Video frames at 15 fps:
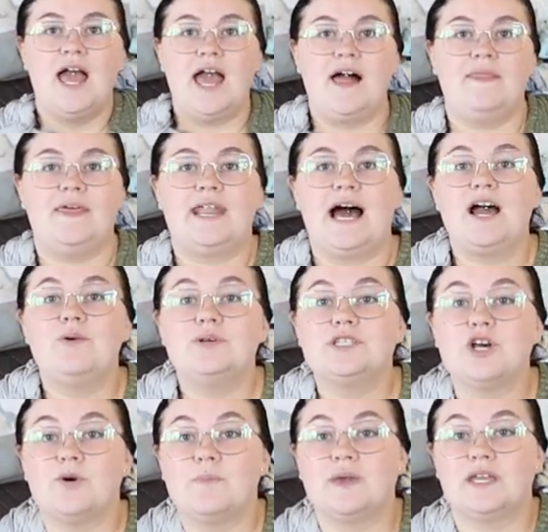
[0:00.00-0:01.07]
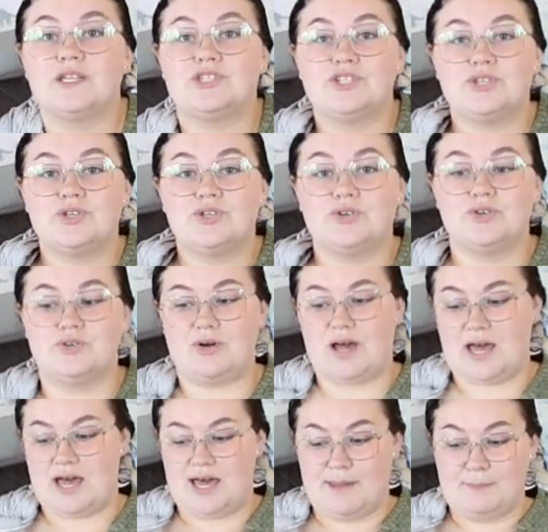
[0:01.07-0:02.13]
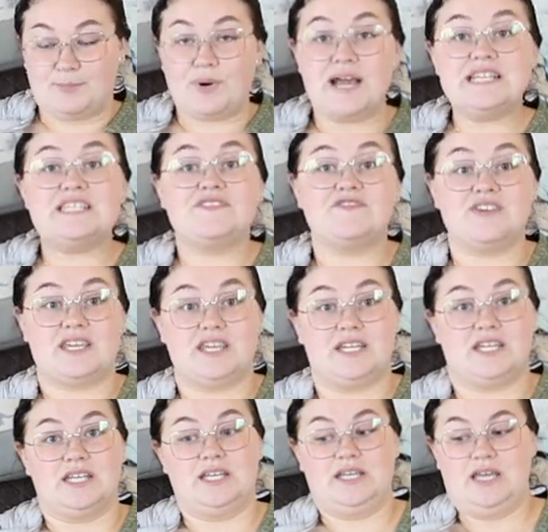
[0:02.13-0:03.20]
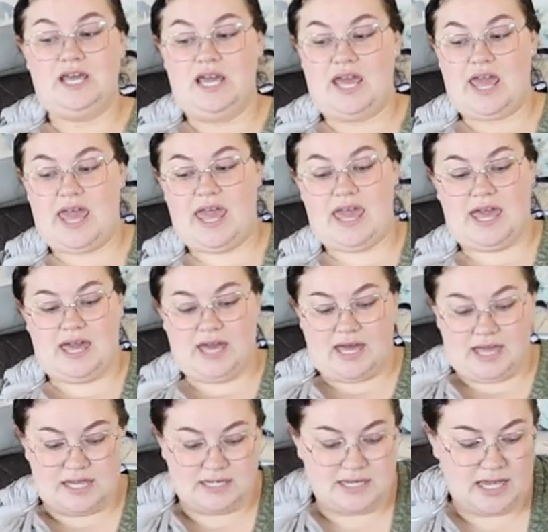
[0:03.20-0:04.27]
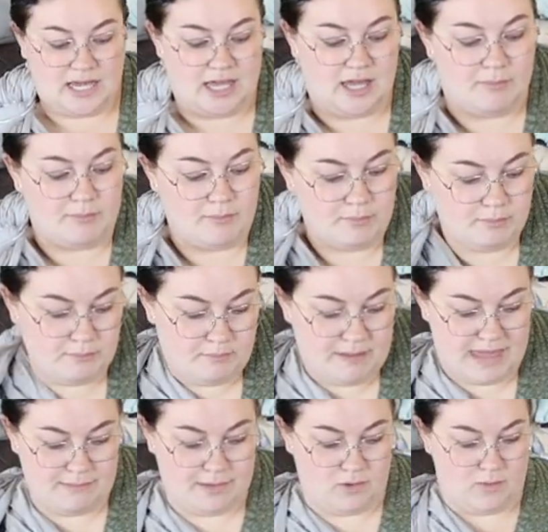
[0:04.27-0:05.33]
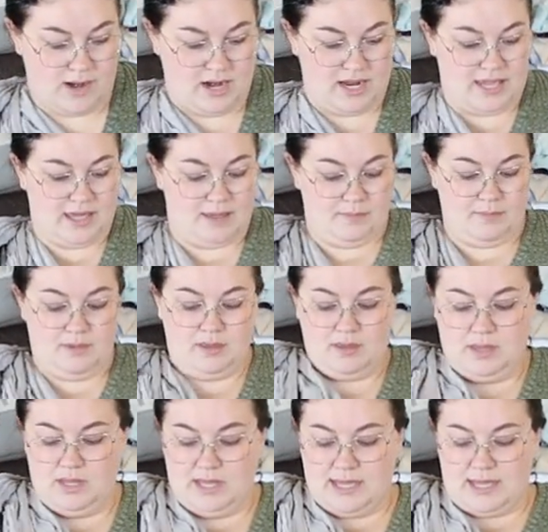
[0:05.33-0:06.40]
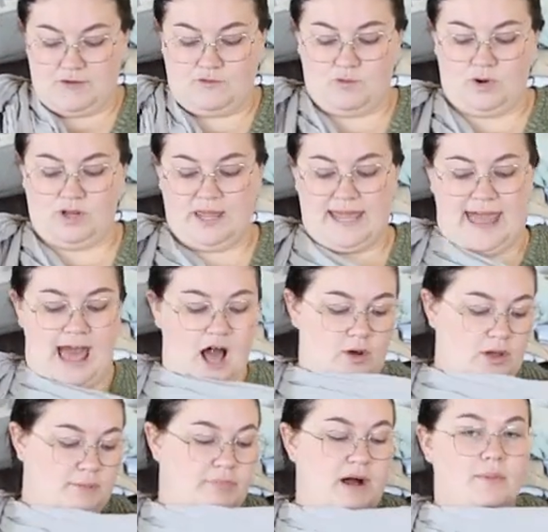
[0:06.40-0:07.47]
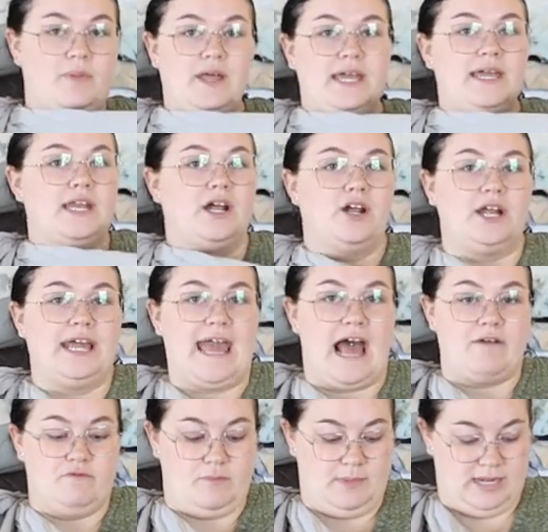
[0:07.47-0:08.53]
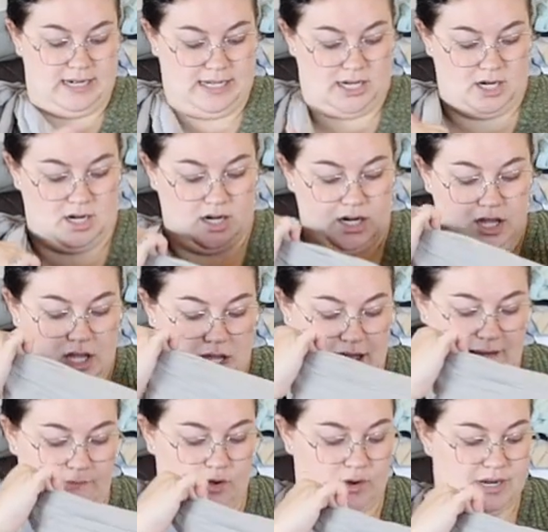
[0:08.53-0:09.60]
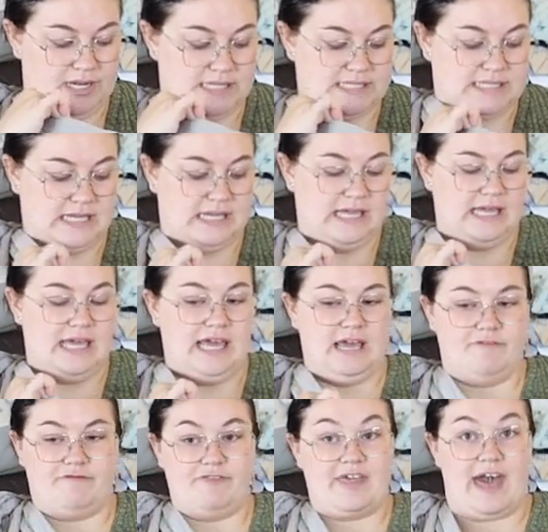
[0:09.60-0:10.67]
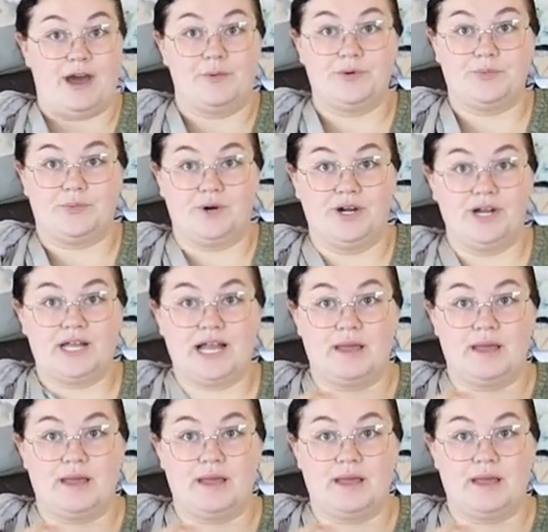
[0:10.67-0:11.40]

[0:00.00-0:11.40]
And then I was hoping to breastfeed and baby wear him if we're like out in public, and I already have him in here. I'm going to see if that would work.